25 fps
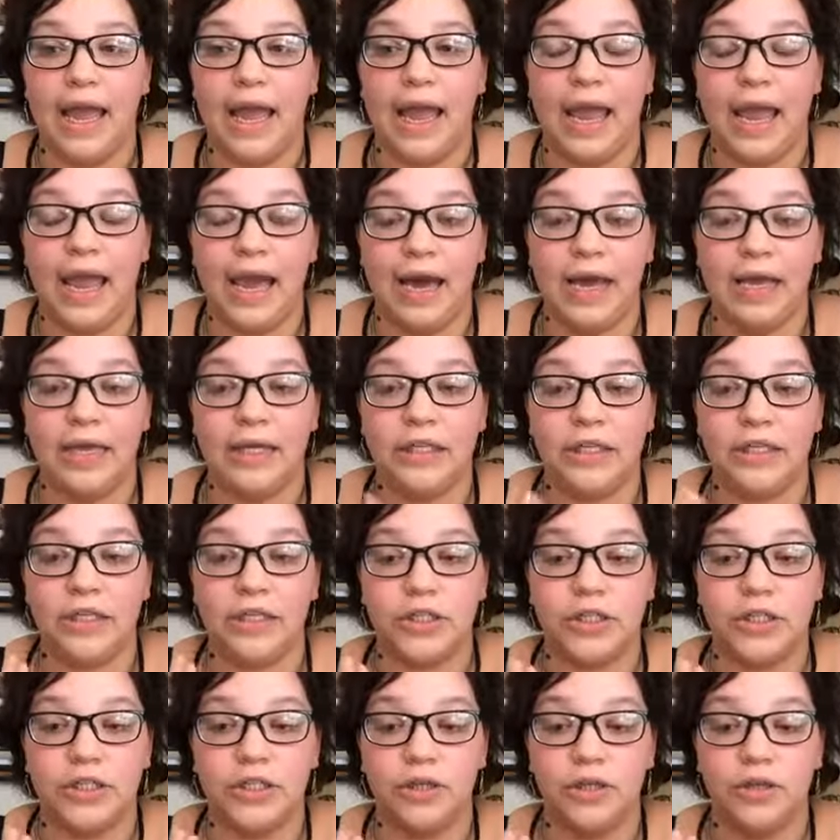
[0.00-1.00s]

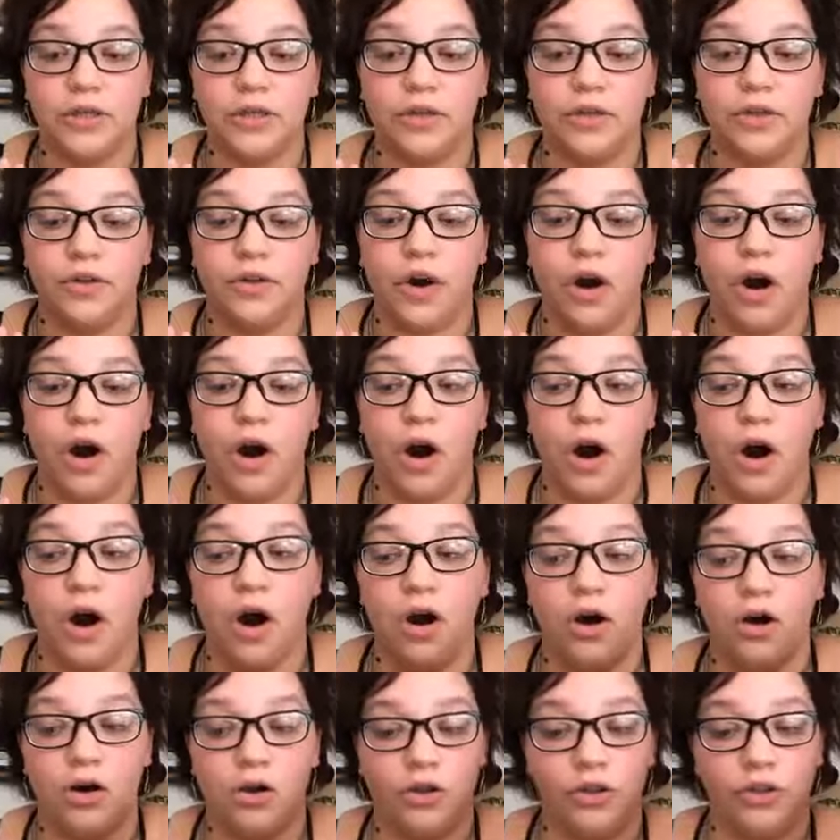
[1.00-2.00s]
And
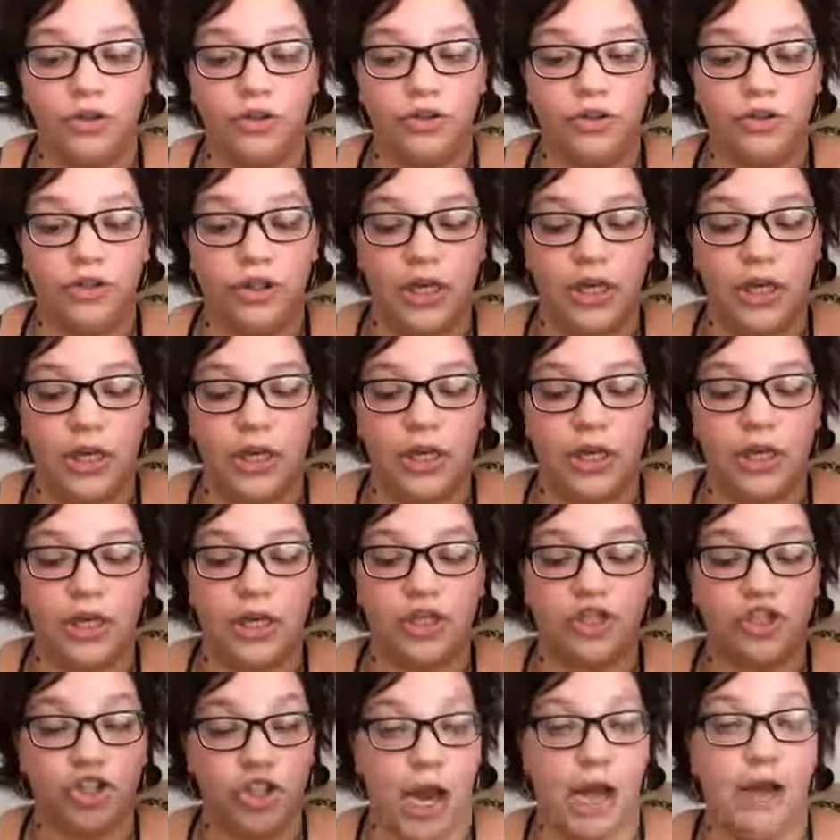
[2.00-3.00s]
all
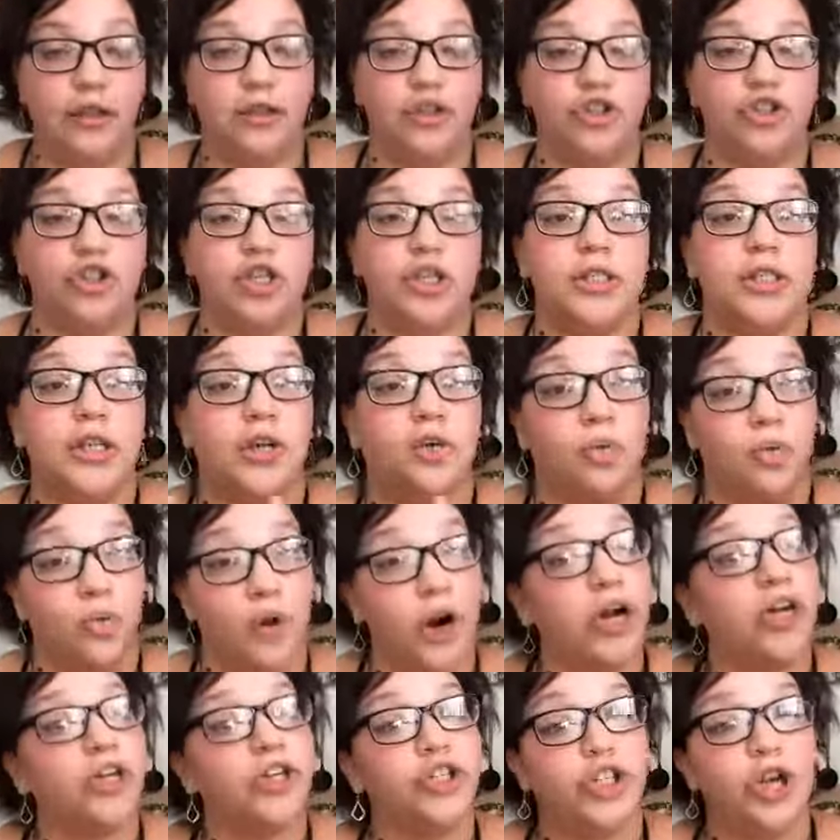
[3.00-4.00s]
the challenges and
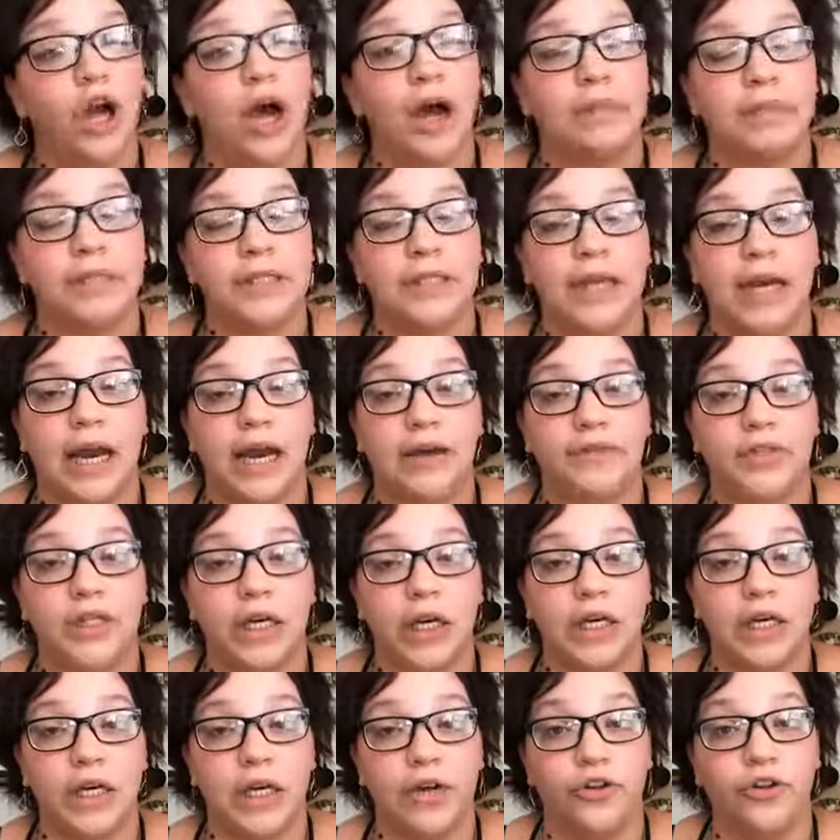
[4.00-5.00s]
workshops that I've
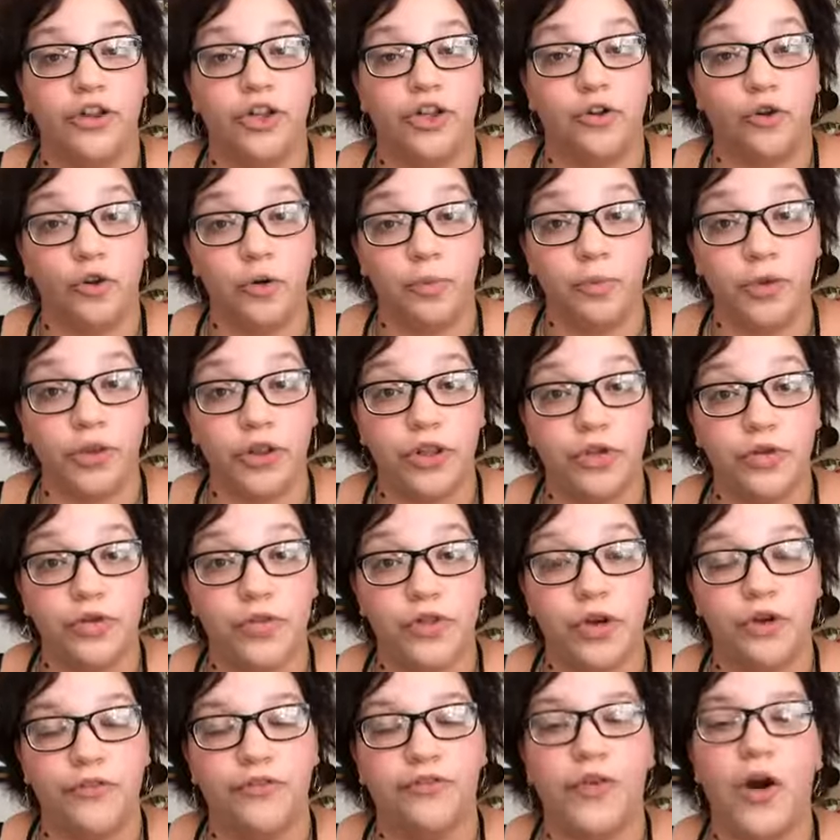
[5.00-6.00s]
done here in the group with you
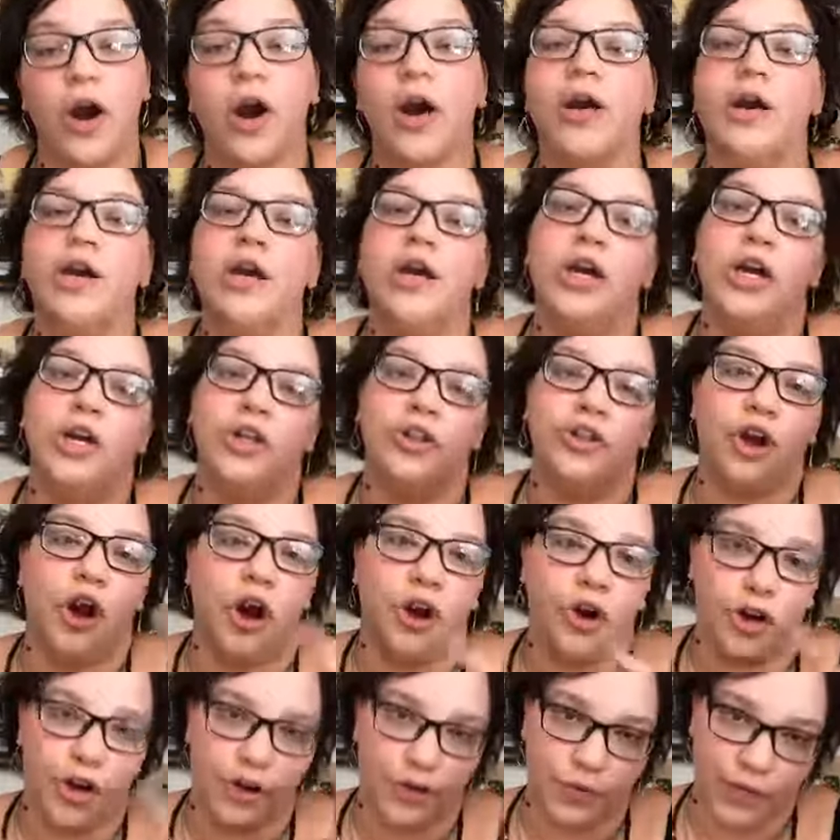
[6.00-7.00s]
so far
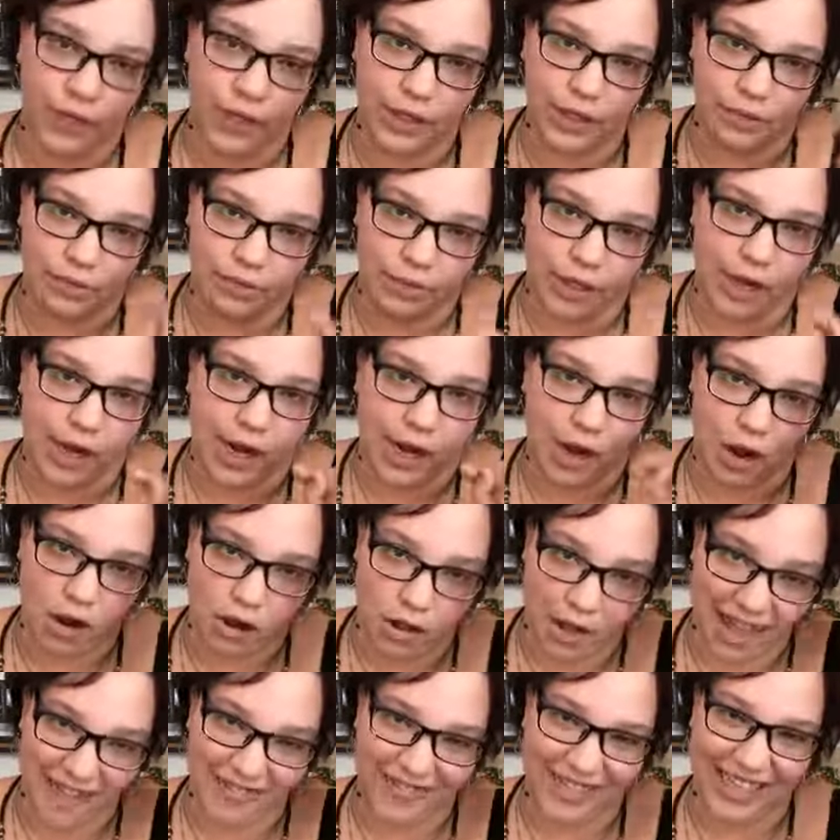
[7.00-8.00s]
they
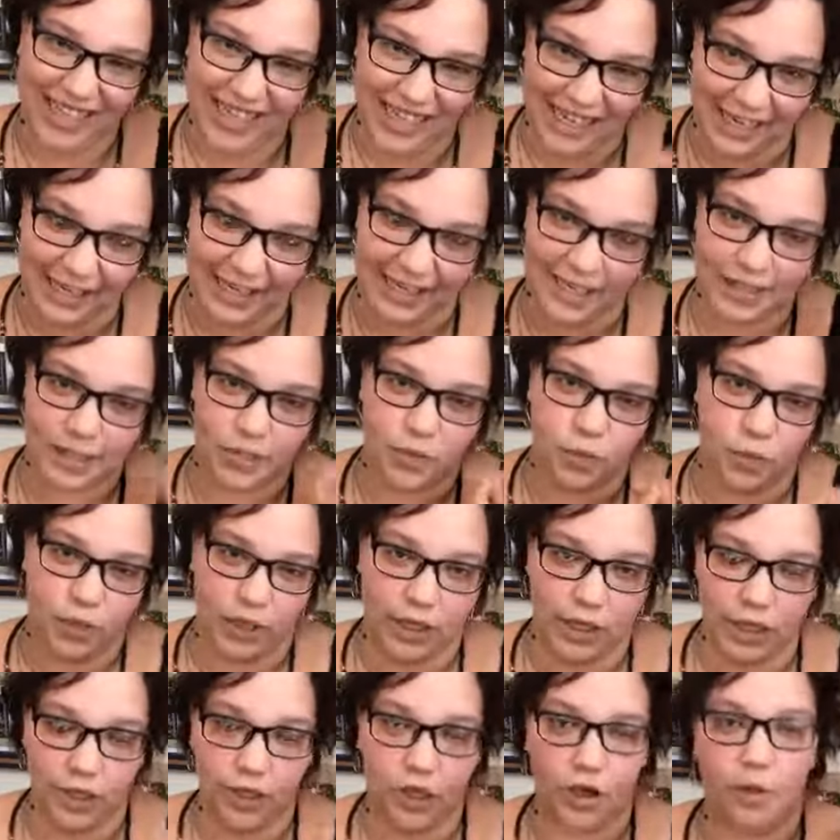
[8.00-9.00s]
all have links
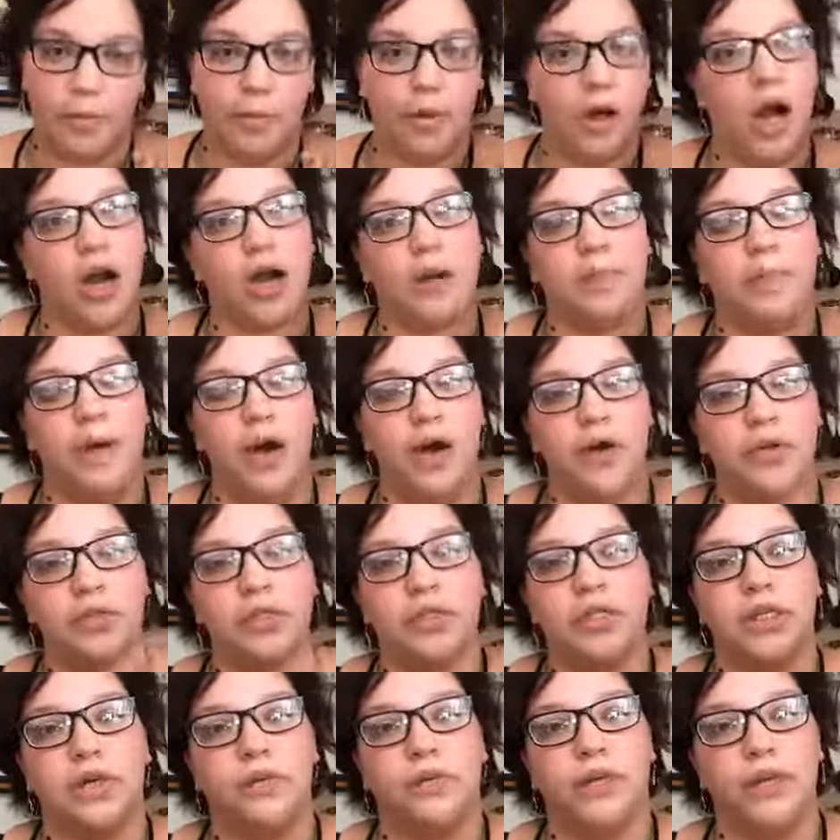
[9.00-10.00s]
within their blog
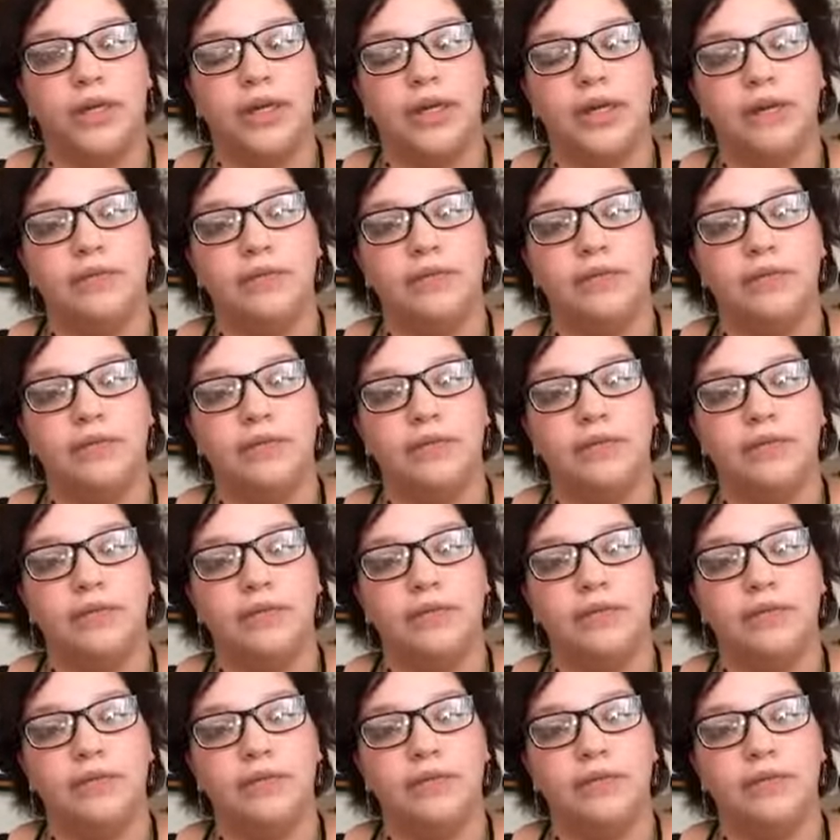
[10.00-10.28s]
posts and